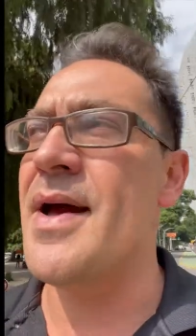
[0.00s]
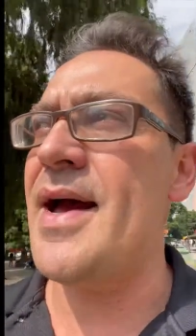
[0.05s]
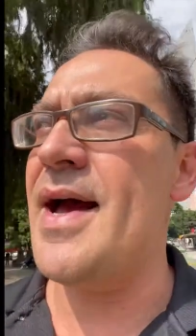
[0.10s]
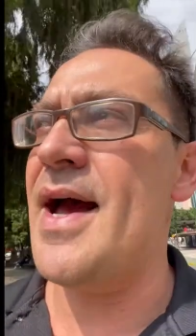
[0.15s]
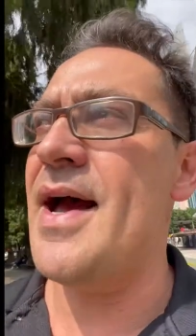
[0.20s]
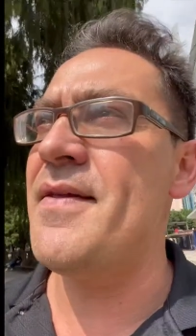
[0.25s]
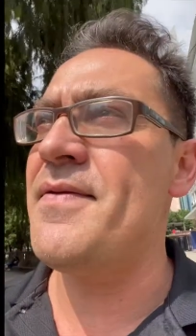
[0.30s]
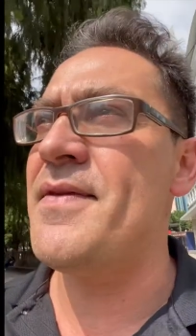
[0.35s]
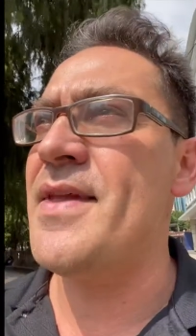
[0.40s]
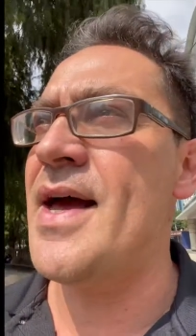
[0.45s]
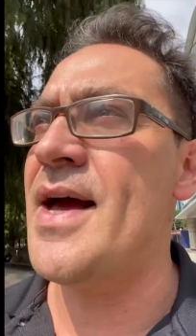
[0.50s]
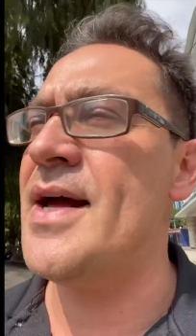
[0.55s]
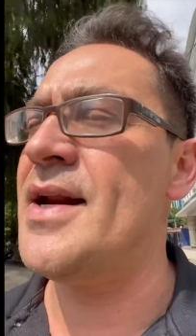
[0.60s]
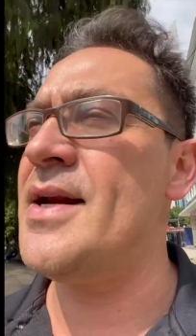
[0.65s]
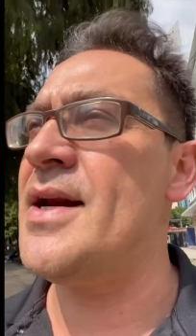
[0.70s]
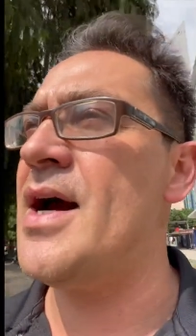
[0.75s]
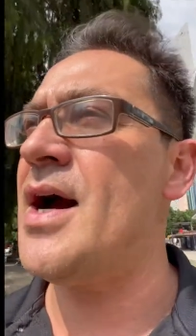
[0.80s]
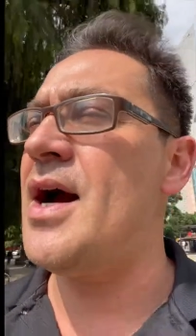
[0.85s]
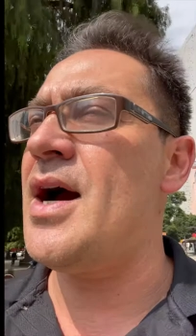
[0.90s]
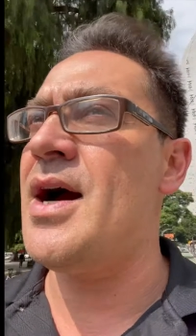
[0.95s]
And then
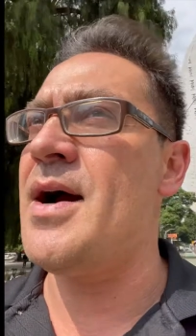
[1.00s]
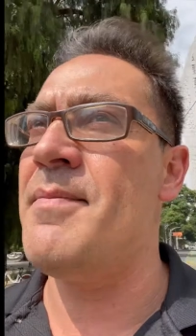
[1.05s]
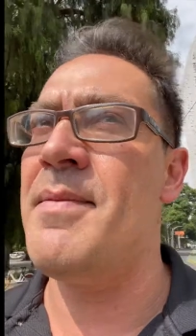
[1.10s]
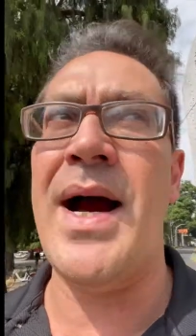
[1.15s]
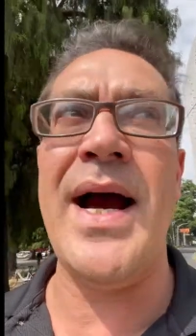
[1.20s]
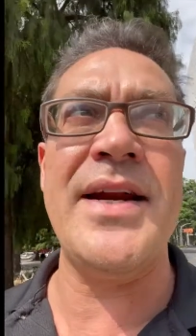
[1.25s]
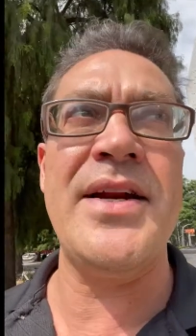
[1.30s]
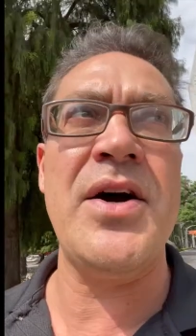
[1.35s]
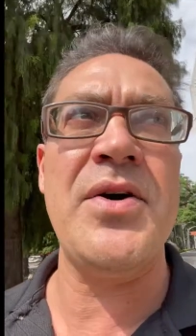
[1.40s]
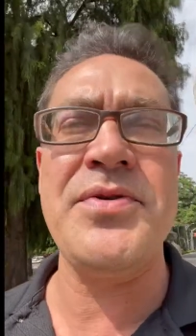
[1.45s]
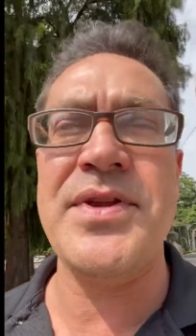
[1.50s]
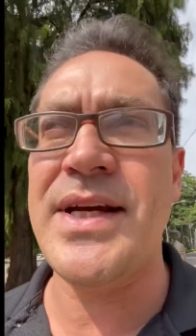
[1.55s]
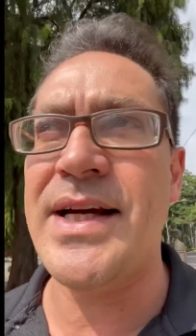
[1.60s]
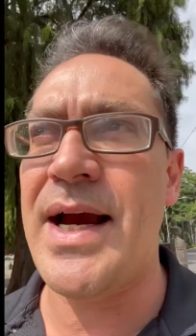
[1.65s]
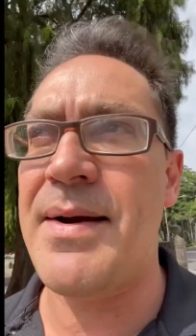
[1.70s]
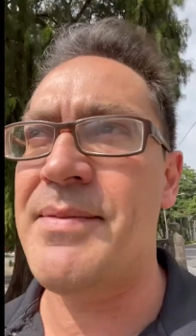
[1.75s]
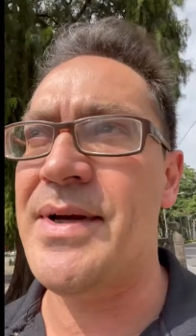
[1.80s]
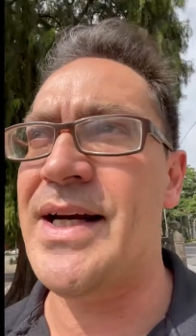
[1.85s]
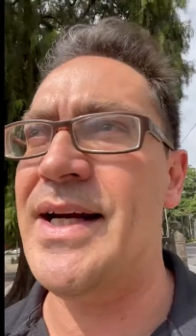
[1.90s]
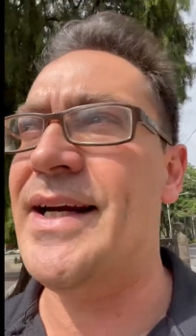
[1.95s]
um, I don't think
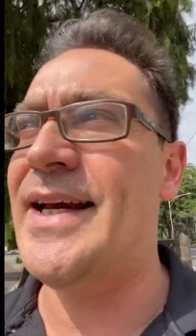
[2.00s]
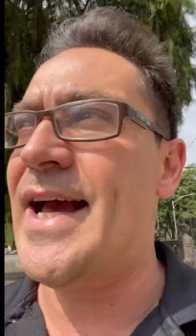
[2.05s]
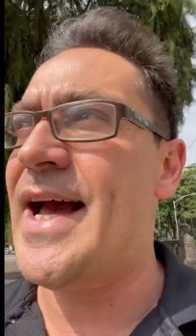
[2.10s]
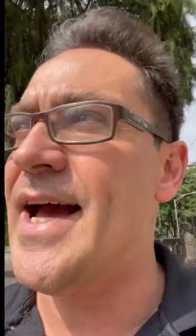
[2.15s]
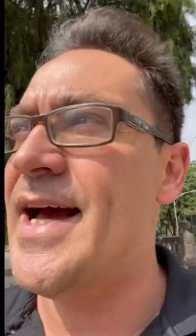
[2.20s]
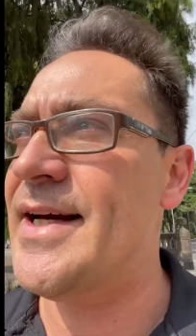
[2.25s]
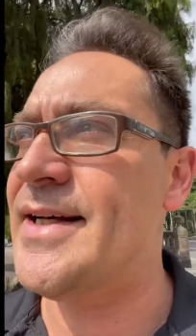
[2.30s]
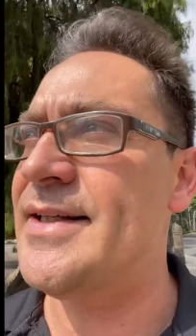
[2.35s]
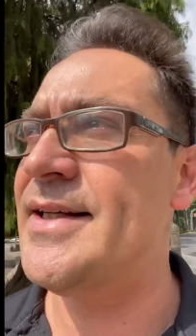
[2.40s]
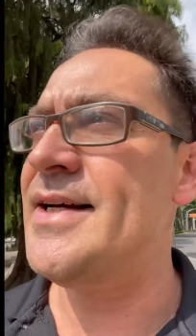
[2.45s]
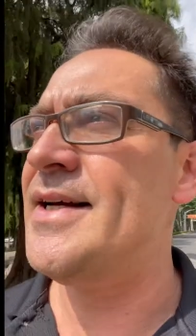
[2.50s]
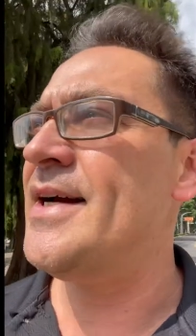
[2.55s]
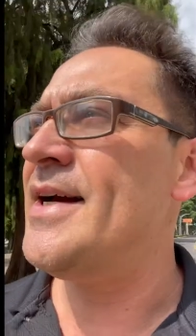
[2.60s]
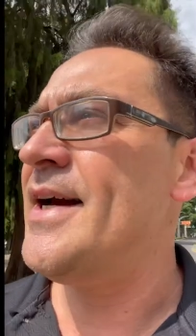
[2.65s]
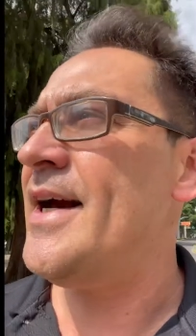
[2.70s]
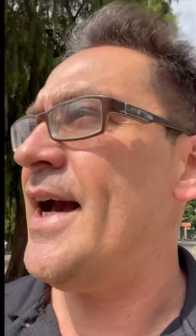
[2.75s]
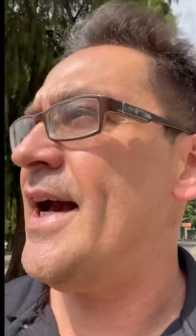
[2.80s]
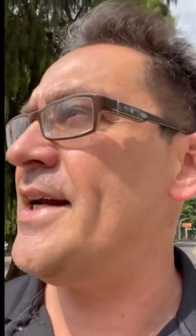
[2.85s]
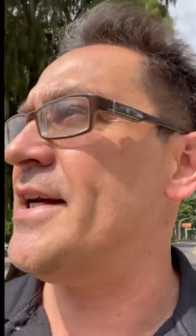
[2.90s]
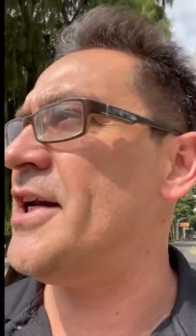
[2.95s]
I'm going to get
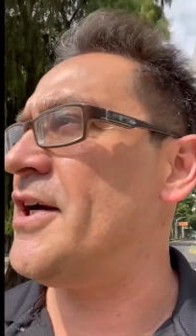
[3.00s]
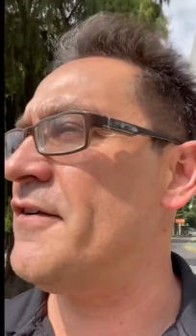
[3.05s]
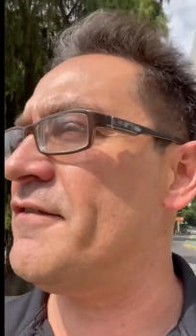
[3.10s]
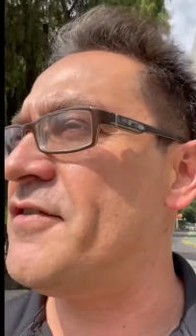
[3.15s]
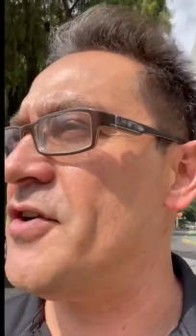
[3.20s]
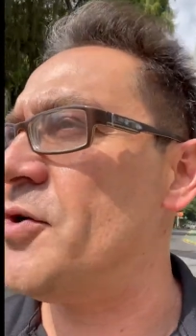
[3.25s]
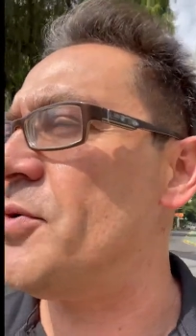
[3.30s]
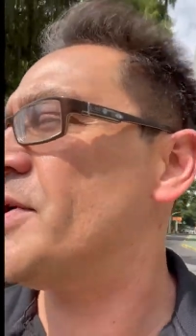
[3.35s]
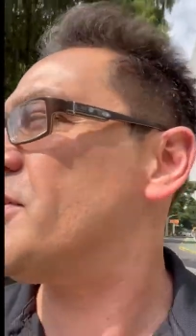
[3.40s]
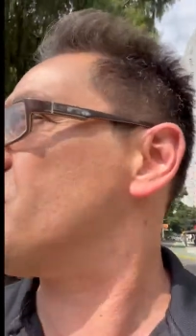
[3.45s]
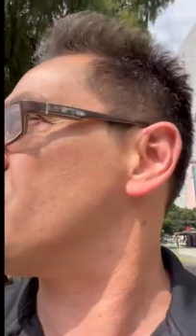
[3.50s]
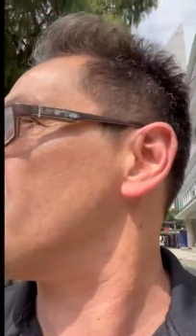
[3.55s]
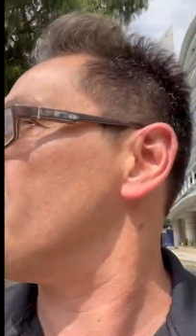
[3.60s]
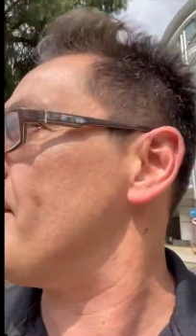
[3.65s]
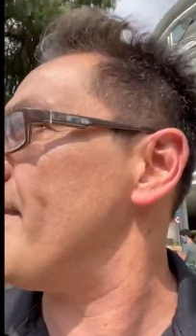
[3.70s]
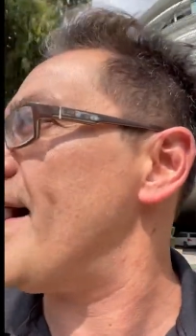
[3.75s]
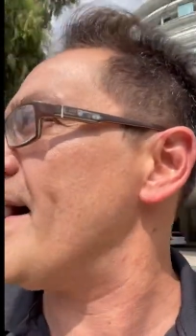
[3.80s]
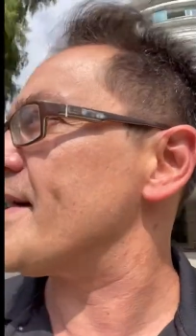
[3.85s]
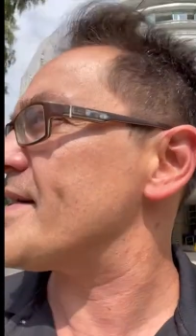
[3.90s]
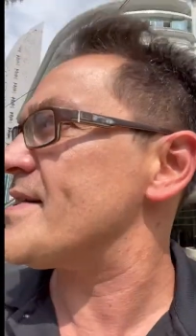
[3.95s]
an interview with
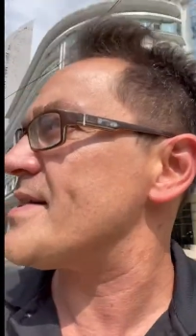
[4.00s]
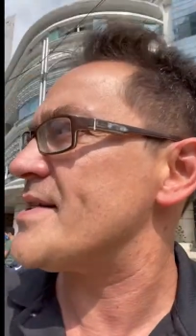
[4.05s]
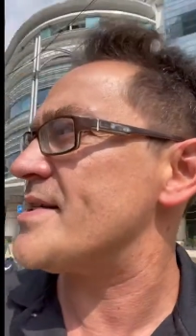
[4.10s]
Jumex.